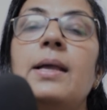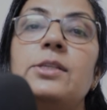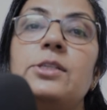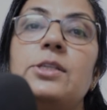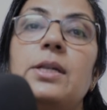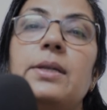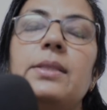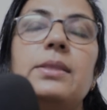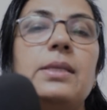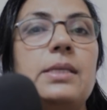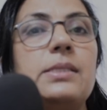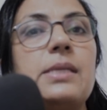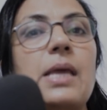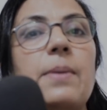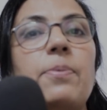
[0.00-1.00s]
Children,
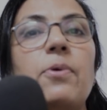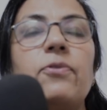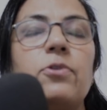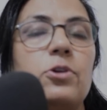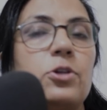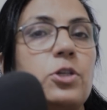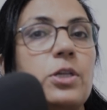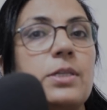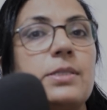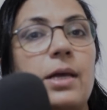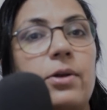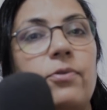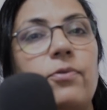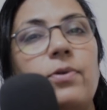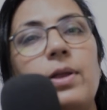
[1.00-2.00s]
these type of questions
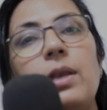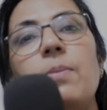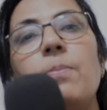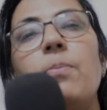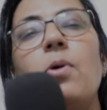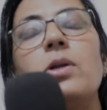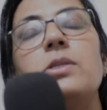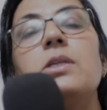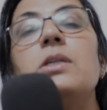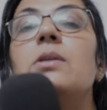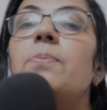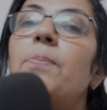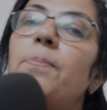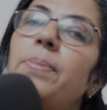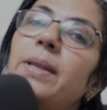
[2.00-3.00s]
are very important.
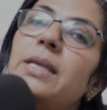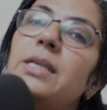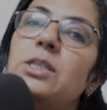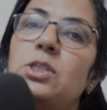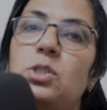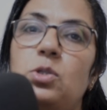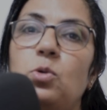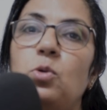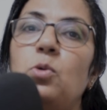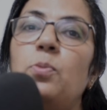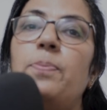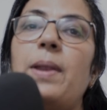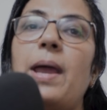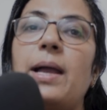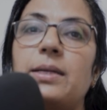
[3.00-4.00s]
Please do
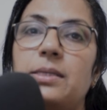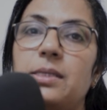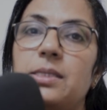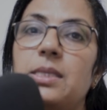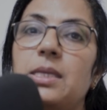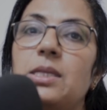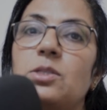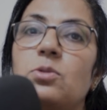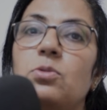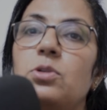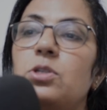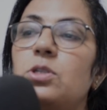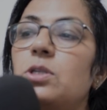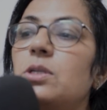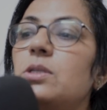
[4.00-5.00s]
practice these
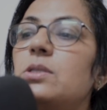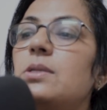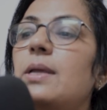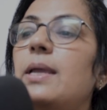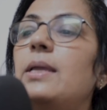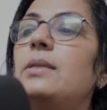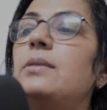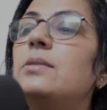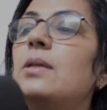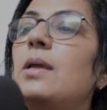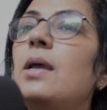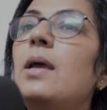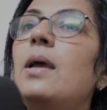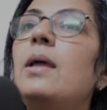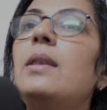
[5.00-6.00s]
questions, right?
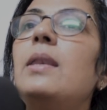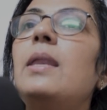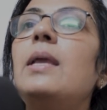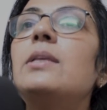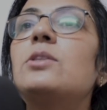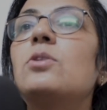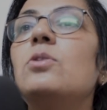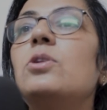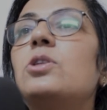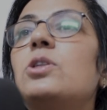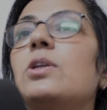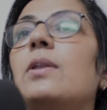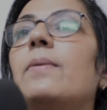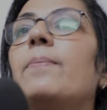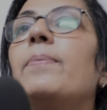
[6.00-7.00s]
Next
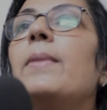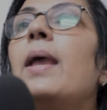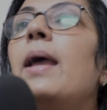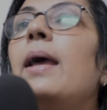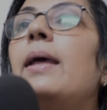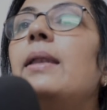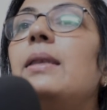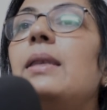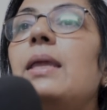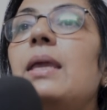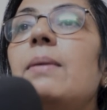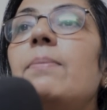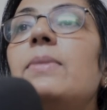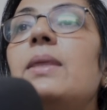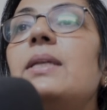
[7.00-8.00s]
question.
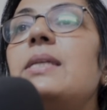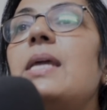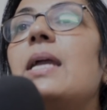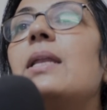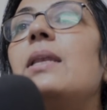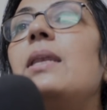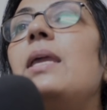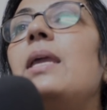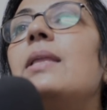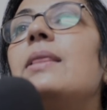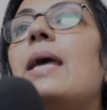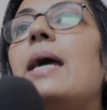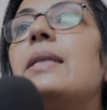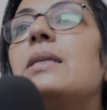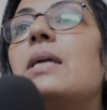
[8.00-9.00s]
Name the technique
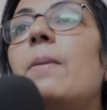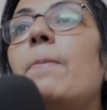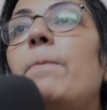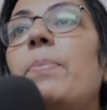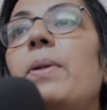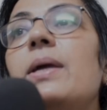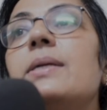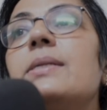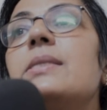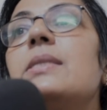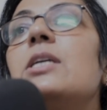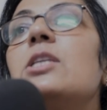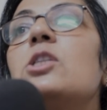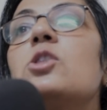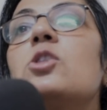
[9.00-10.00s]
that compares
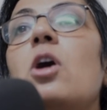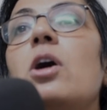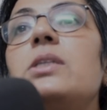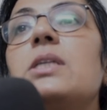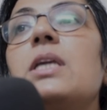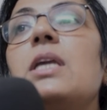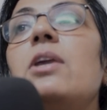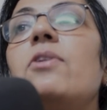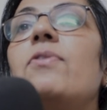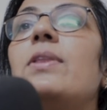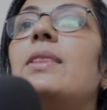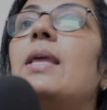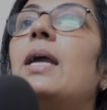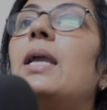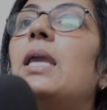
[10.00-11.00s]
the sort key
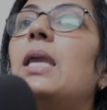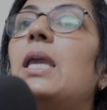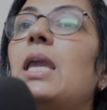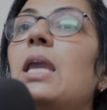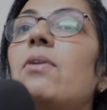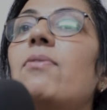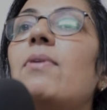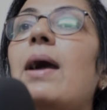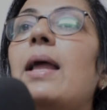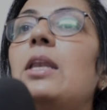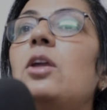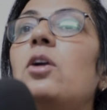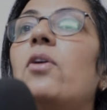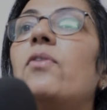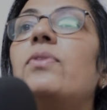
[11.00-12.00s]
with the key
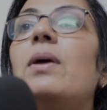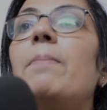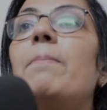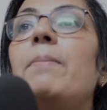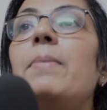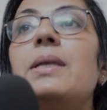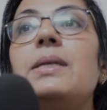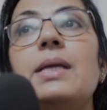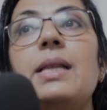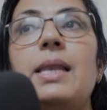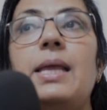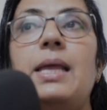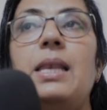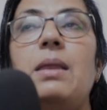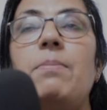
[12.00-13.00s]
value of the middle
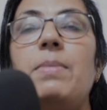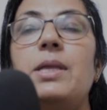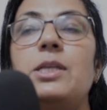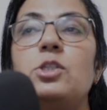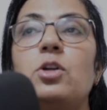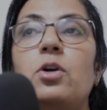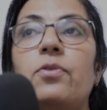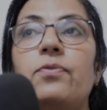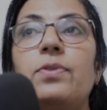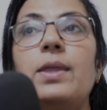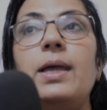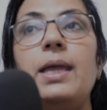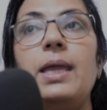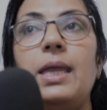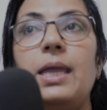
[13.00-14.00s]
element of
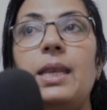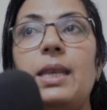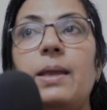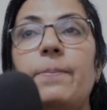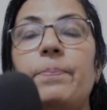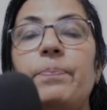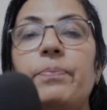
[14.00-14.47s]
the array.